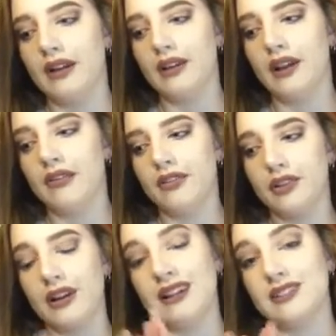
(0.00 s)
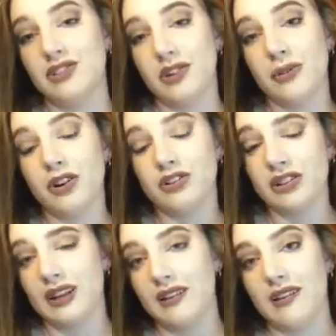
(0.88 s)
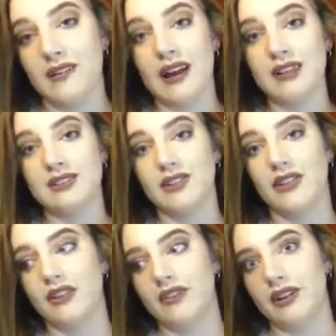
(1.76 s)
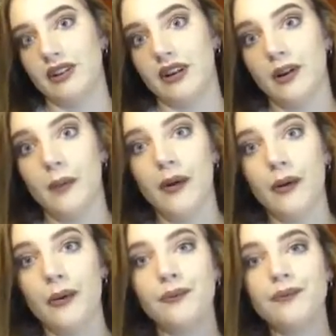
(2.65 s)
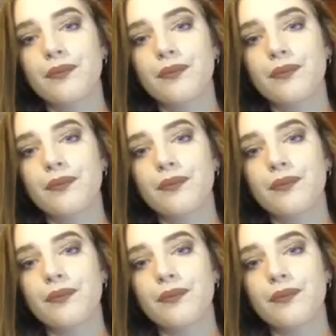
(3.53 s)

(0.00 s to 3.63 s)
and if you guys enjoy watching it, then that's all I really care about.